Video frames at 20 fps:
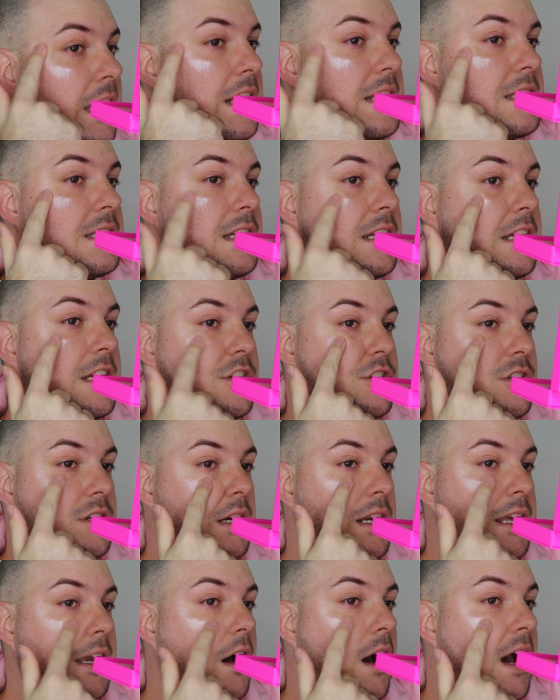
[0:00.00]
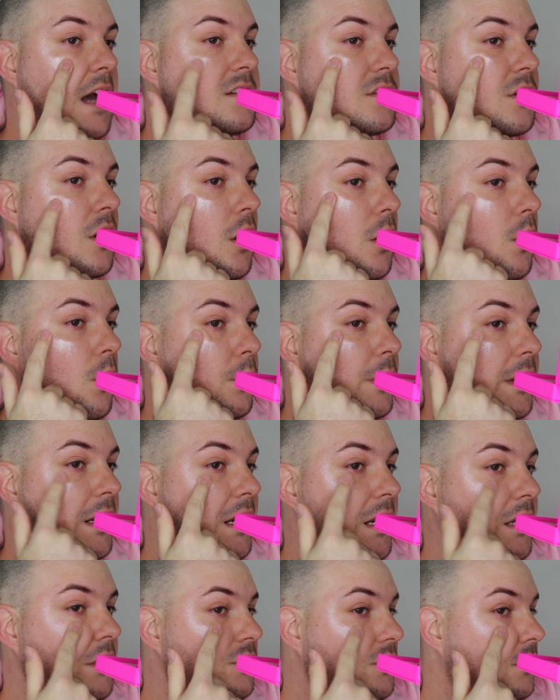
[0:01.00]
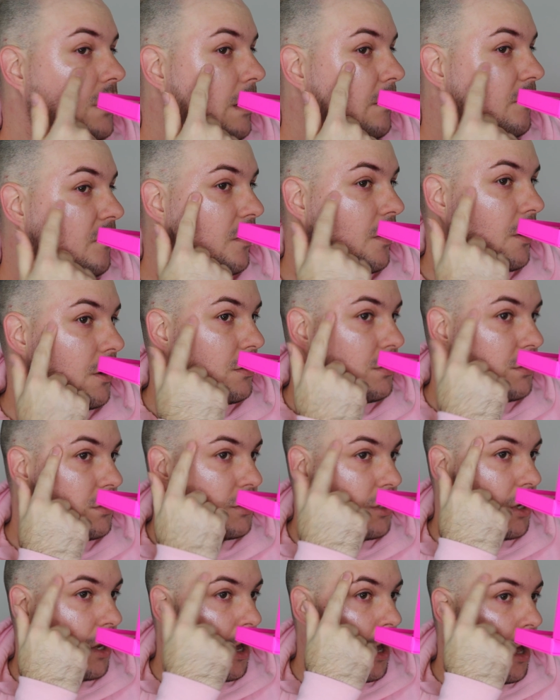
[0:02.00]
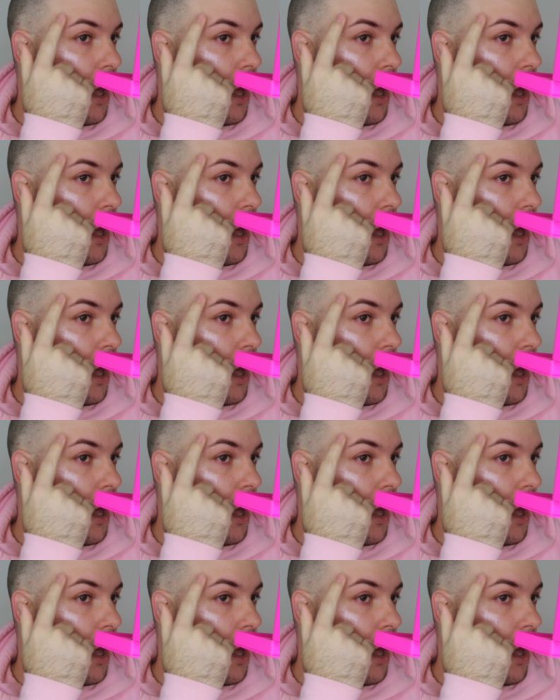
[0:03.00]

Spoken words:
it is literally ice cold in Extreme Frost.